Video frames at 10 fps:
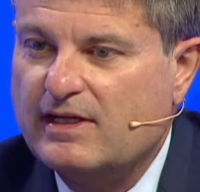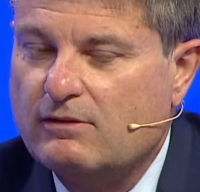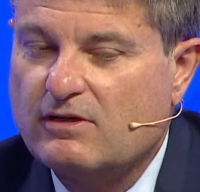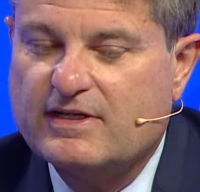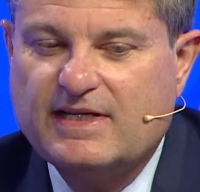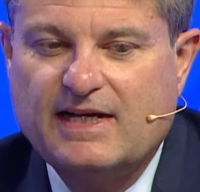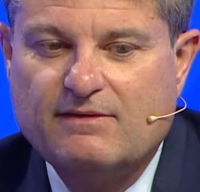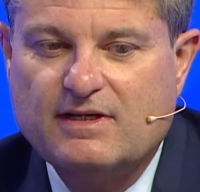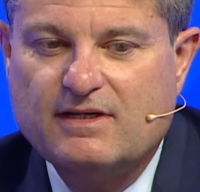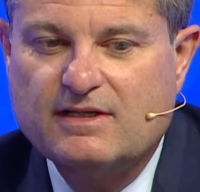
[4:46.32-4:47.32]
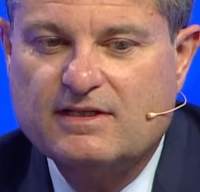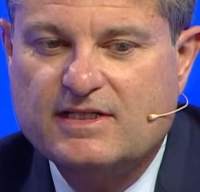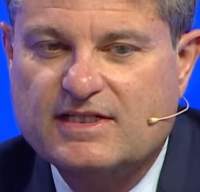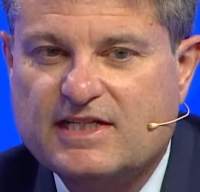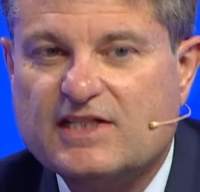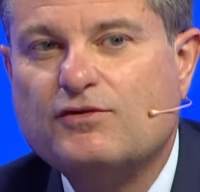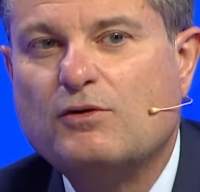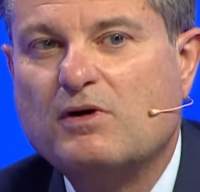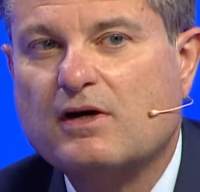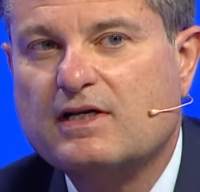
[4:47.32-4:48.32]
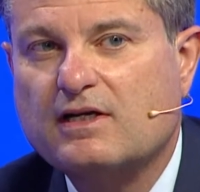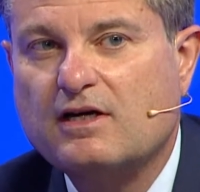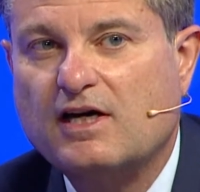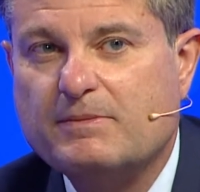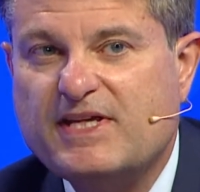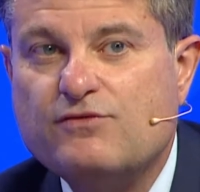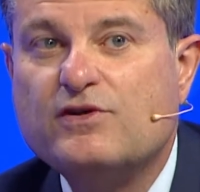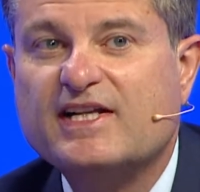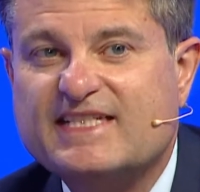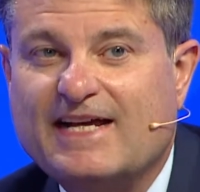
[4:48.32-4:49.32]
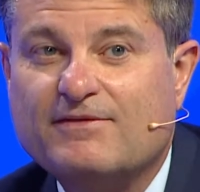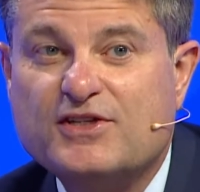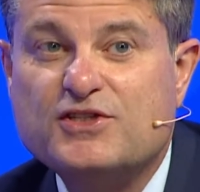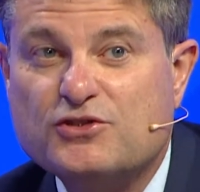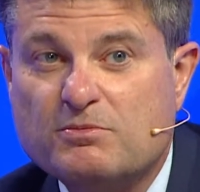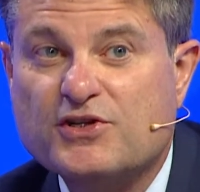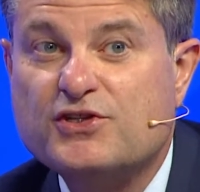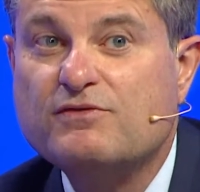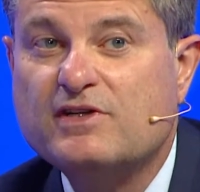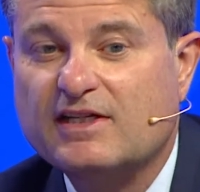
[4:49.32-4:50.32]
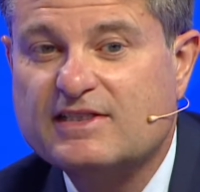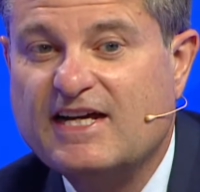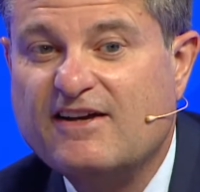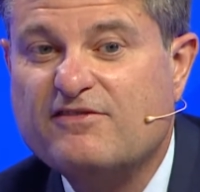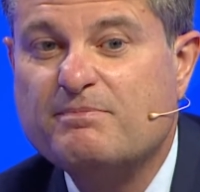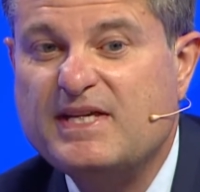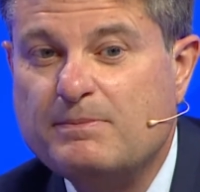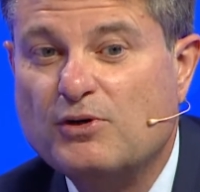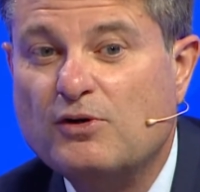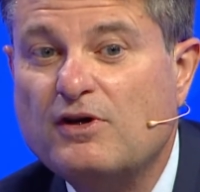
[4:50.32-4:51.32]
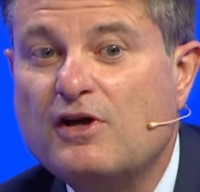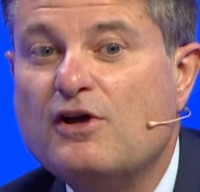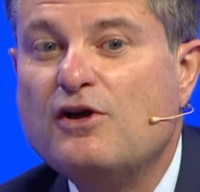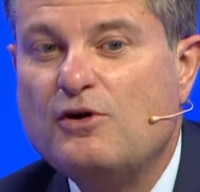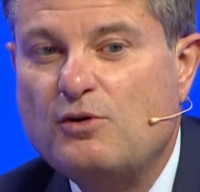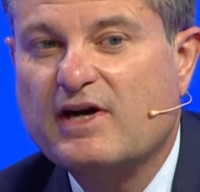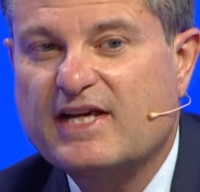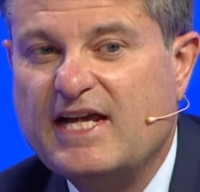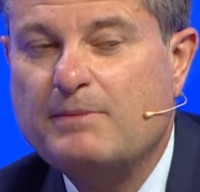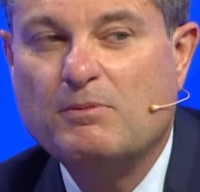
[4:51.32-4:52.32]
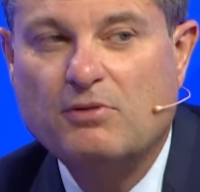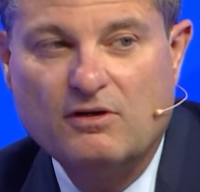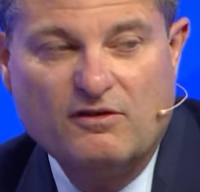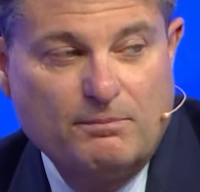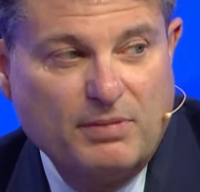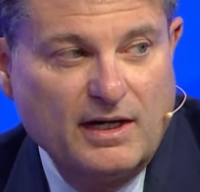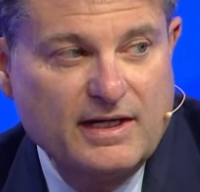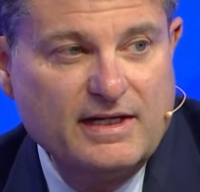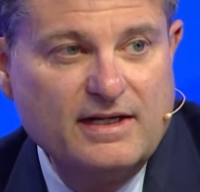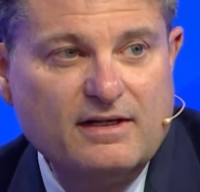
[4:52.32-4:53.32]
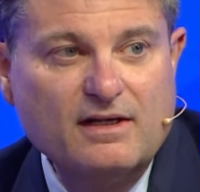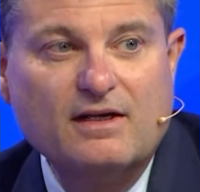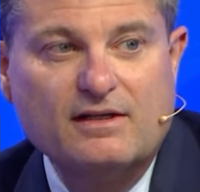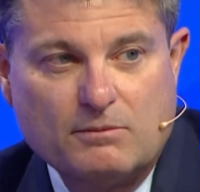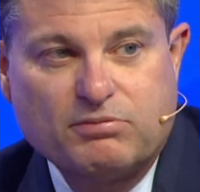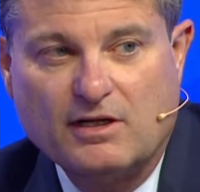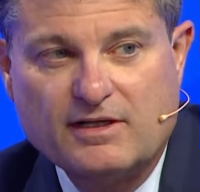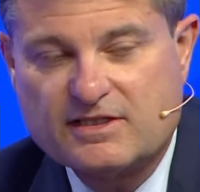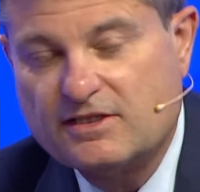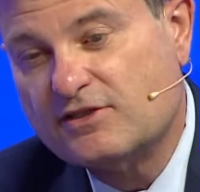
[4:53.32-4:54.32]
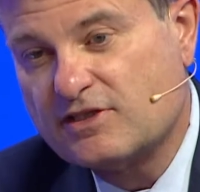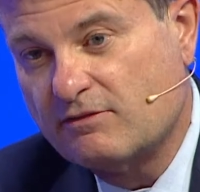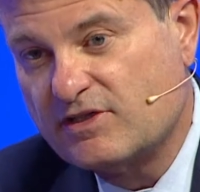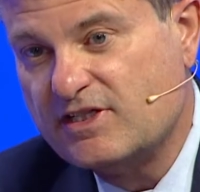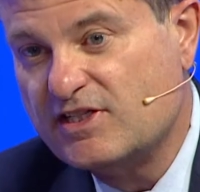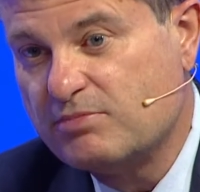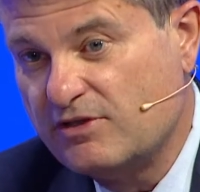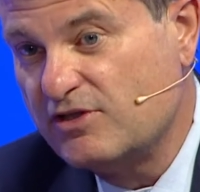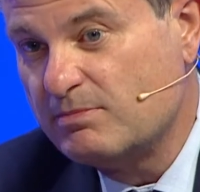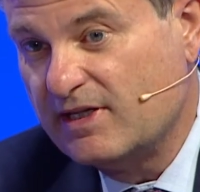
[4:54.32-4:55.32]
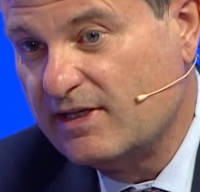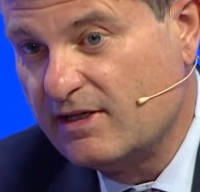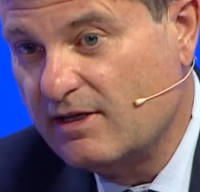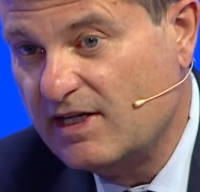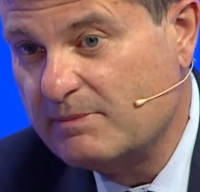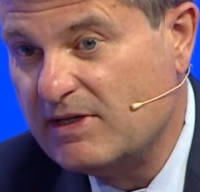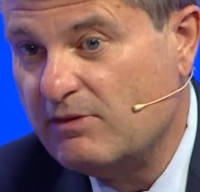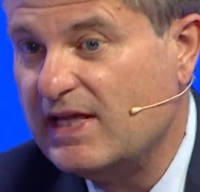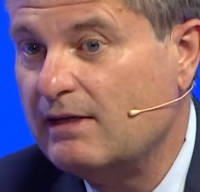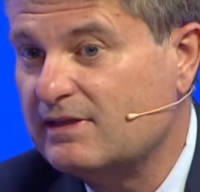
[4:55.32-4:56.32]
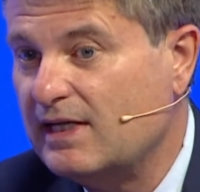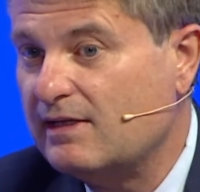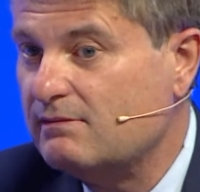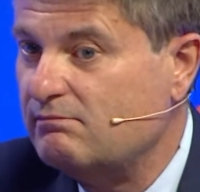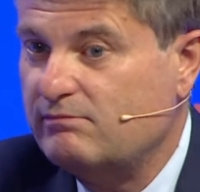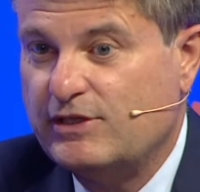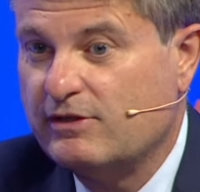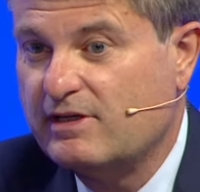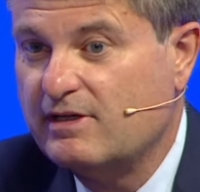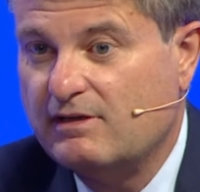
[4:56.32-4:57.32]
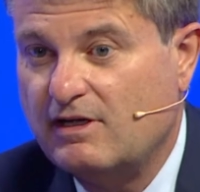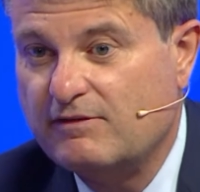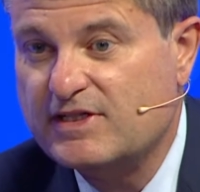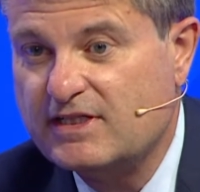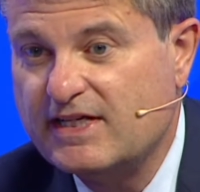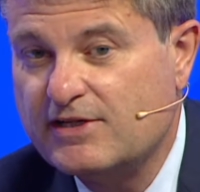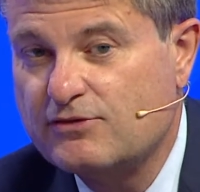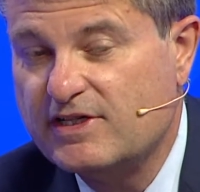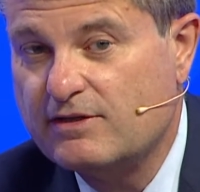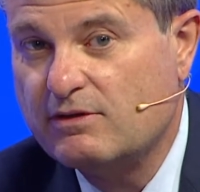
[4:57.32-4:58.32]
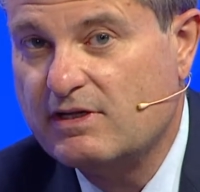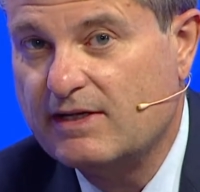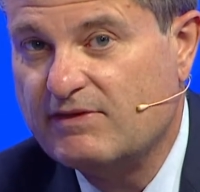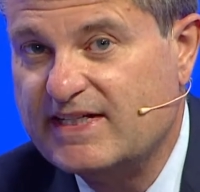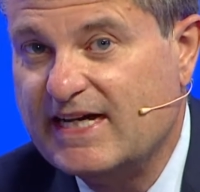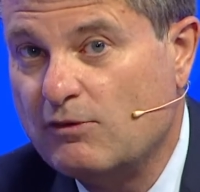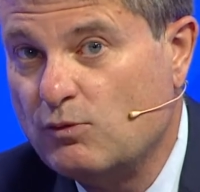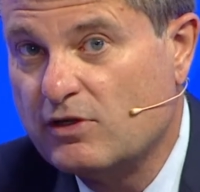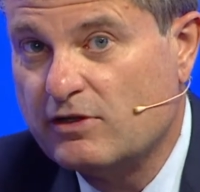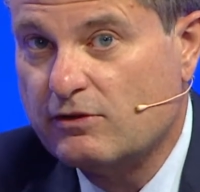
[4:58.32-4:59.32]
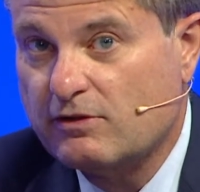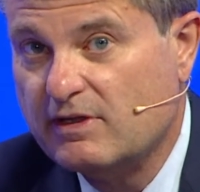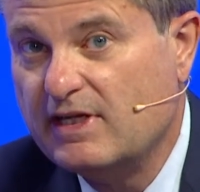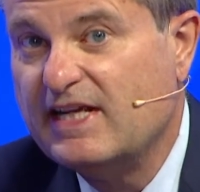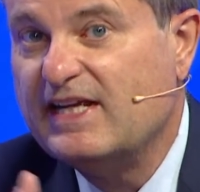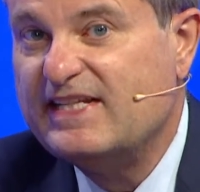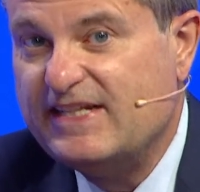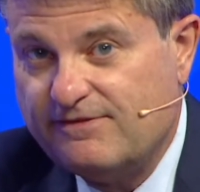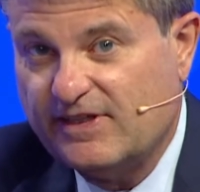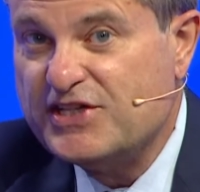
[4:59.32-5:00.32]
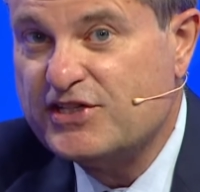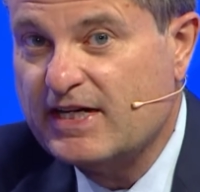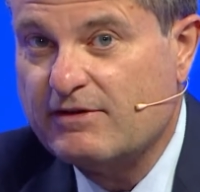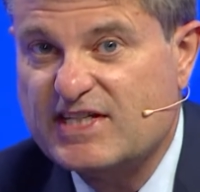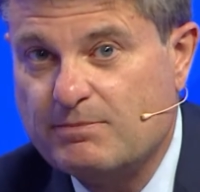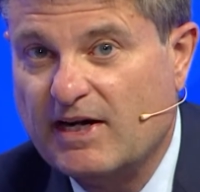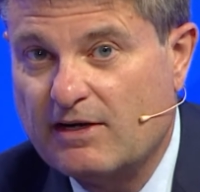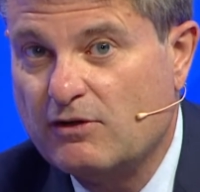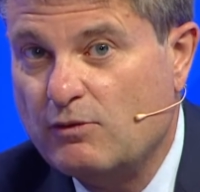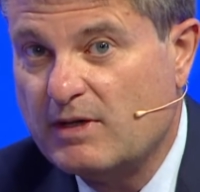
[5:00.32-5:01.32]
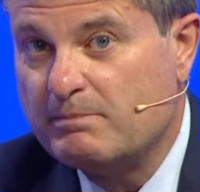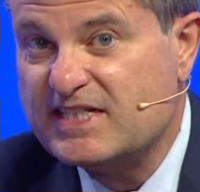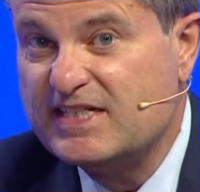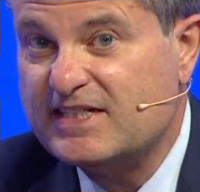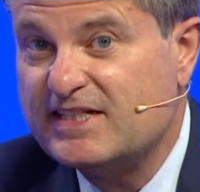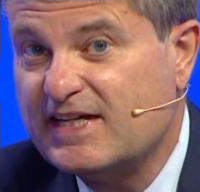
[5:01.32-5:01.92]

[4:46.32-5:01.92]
In order to have a successful market economy, you've got to have consumers. You've got to have people who are capable of buying the products and services produced by the economy. Without that, you're going to obviously enter into a kind of a downward or deflationary spiral where businesses